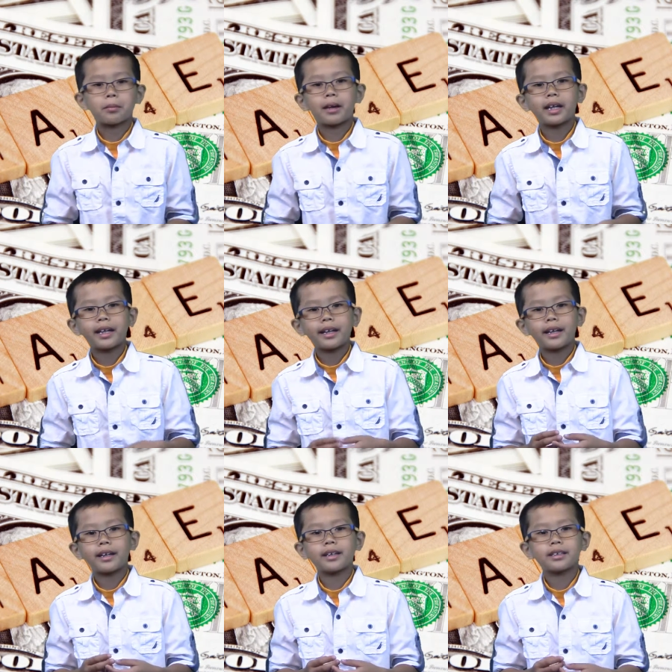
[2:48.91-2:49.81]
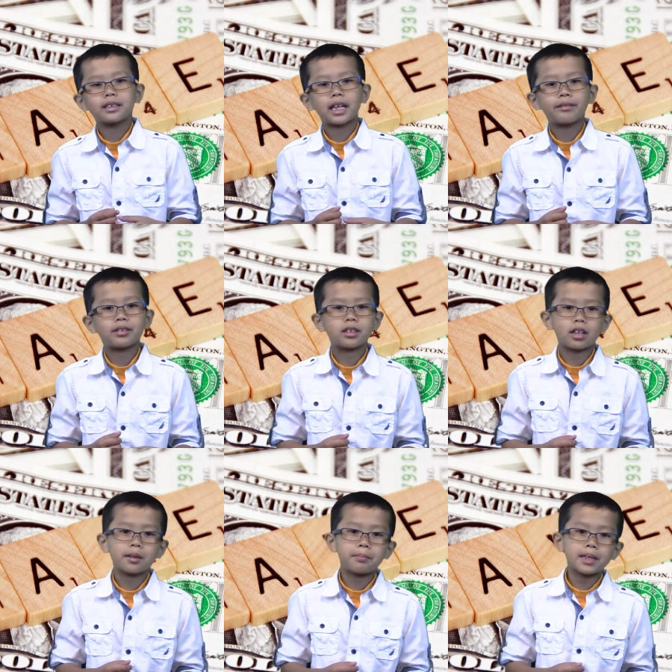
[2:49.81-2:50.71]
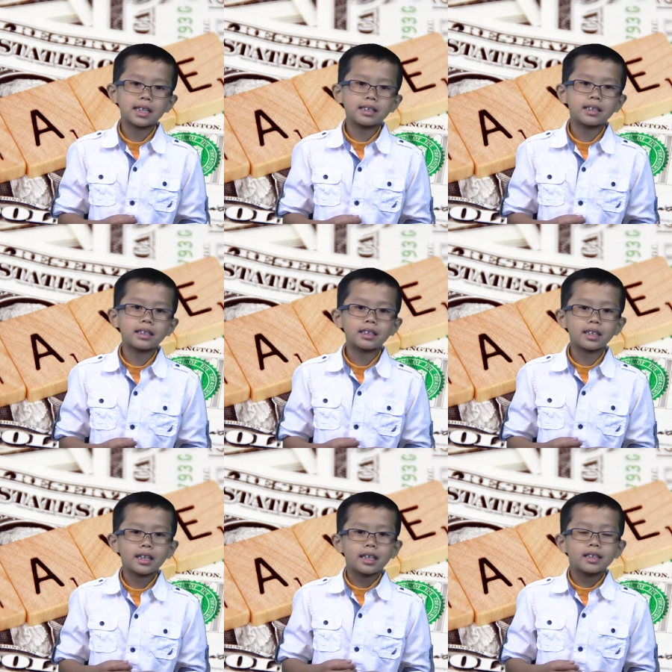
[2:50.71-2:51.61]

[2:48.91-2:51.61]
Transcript: money, save to start a business,